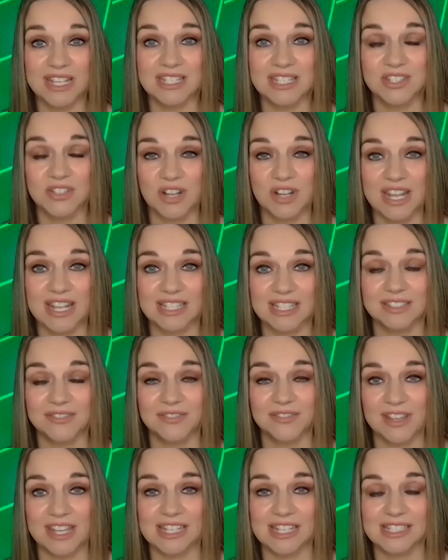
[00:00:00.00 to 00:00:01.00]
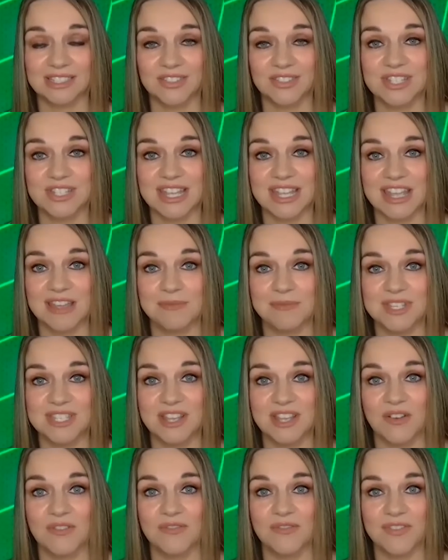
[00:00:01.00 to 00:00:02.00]
straight defeats under him
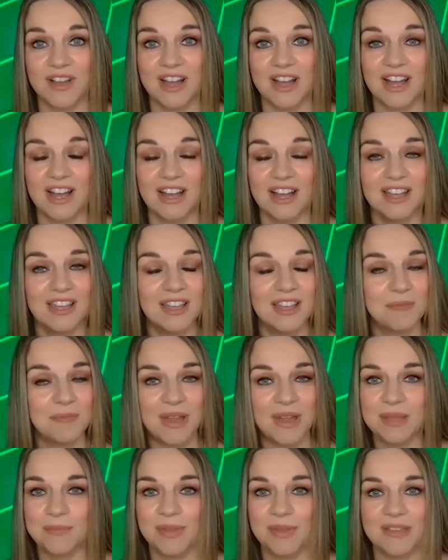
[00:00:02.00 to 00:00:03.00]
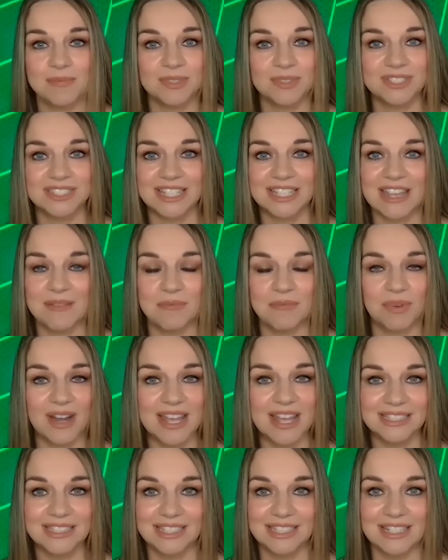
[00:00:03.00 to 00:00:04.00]
so far. Many people saying
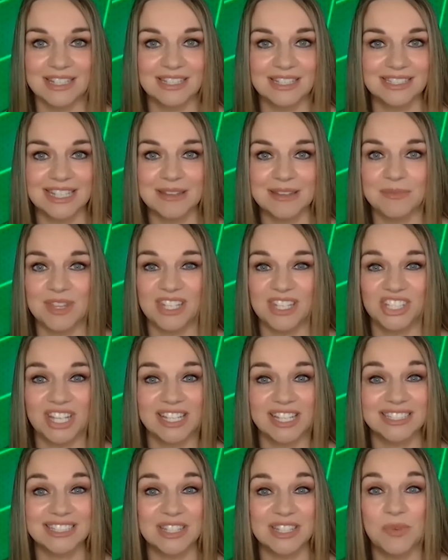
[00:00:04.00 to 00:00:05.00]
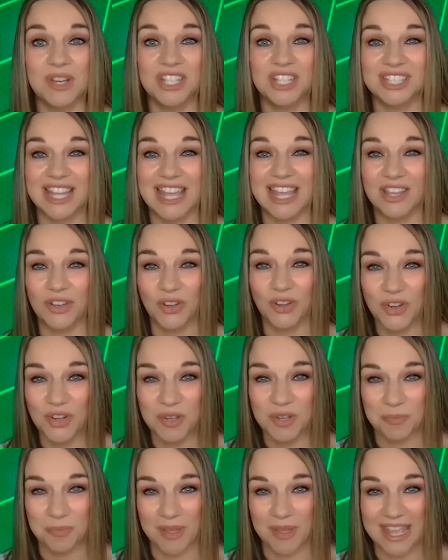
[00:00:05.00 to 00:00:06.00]
Brighton are the team that Chelsea wish they
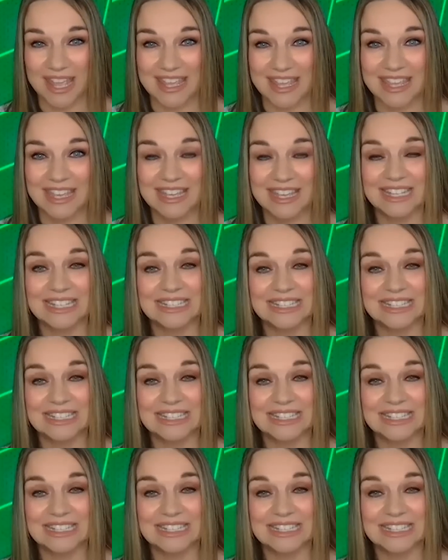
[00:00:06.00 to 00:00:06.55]
could be.